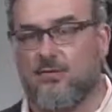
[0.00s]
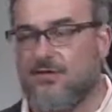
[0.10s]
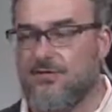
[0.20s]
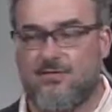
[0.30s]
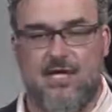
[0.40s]
or
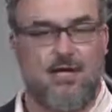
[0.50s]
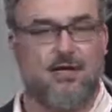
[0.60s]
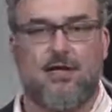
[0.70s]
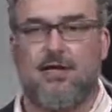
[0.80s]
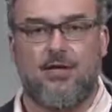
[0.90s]

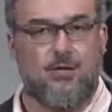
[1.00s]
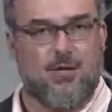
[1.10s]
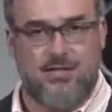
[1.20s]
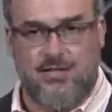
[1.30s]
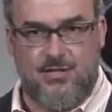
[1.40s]
315, you
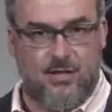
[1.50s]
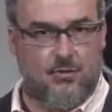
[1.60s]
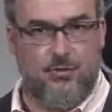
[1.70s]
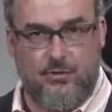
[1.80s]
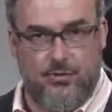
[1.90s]
can
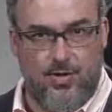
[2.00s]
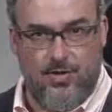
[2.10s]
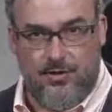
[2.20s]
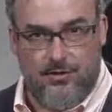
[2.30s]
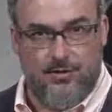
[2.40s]
still do
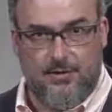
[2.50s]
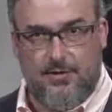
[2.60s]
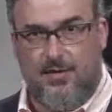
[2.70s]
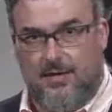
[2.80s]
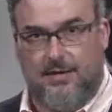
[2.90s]
the
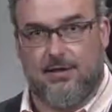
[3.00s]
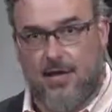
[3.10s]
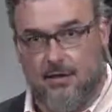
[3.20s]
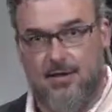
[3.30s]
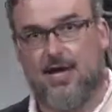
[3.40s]

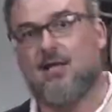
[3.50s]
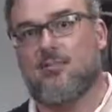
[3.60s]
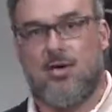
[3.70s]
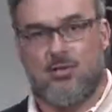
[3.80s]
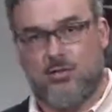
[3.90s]
color
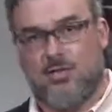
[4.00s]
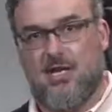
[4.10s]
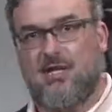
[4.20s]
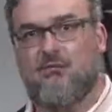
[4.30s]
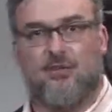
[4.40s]
calibration,
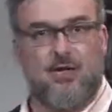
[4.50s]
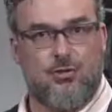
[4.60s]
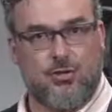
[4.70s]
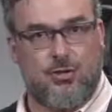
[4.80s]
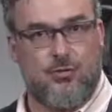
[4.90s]
hit
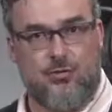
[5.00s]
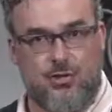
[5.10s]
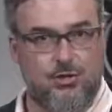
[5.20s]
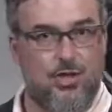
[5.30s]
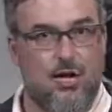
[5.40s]
finish, it'll use
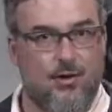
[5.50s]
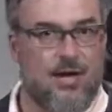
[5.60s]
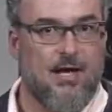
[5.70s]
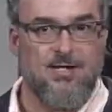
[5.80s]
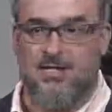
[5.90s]
a generic
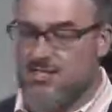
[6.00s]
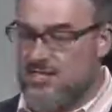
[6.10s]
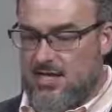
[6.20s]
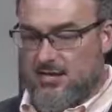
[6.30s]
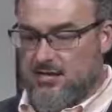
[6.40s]

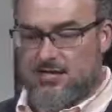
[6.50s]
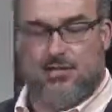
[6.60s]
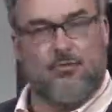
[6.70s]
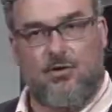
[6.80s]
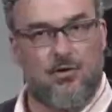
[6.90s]
ICC, and this
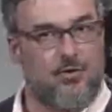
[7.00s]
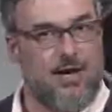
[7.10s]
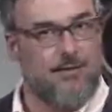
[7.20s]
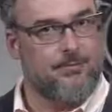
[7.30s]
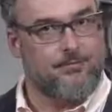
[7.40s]
thing will look
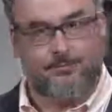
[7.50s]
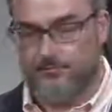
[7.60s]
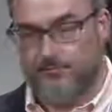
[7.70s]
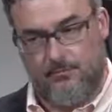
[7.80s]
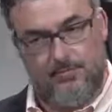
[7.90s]
great.
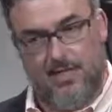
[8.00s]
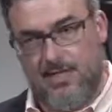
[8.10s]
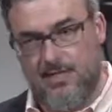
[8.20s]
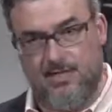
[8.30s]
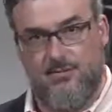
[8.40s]

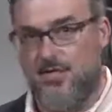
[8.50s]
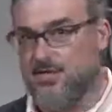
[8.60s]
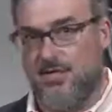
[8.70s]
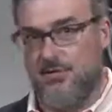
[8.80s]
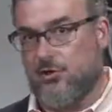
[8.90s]
Easy
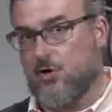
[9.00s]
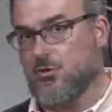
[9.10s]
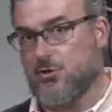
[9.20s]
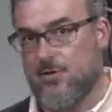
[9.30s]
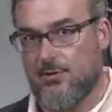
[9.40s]
peasy, no
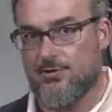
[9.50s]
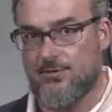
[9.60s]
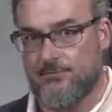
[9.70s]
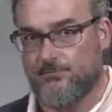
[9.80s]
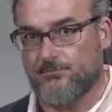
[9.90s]

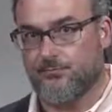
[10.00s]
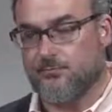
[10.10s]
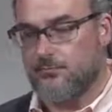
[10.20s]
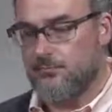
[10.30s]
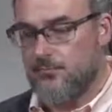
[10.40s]
troubles.
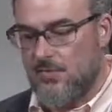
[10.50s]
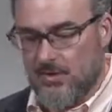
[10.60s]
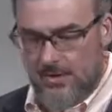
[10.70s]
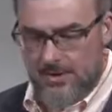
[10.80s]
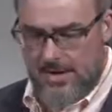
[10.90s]

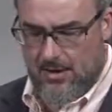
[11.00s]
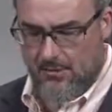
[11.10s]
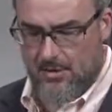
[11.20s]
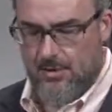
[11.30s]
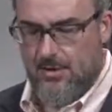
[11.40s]

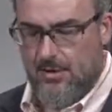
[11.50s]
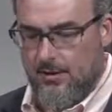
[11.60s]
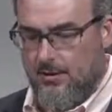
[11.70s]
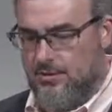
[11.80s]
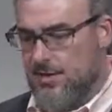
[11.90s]
Now,
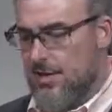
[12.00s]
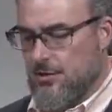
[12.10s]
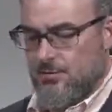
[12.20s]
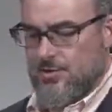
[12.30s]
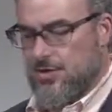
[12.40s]
there's
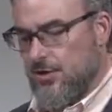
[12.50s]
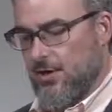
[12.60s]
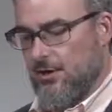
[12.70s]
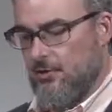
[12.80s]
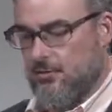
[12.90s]
another
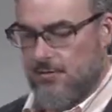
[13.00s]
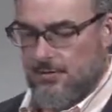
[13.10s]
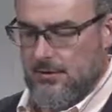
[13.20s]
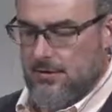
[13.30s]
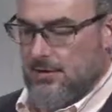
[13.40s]
material.
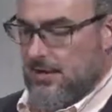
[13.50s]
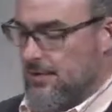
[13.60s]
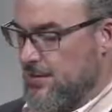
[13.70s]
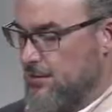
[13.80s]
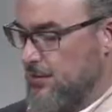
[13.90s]

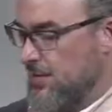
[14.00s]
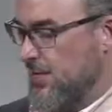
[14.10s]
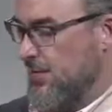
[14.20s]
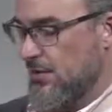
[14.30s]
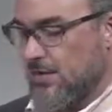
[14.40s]
In this
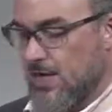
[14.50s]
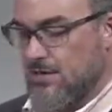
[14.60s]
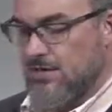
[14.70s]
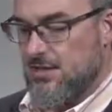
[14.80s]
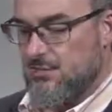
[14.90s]
particular
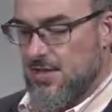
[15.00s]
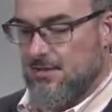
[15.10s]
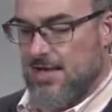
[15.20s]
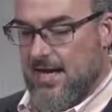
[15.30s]
case, it's made by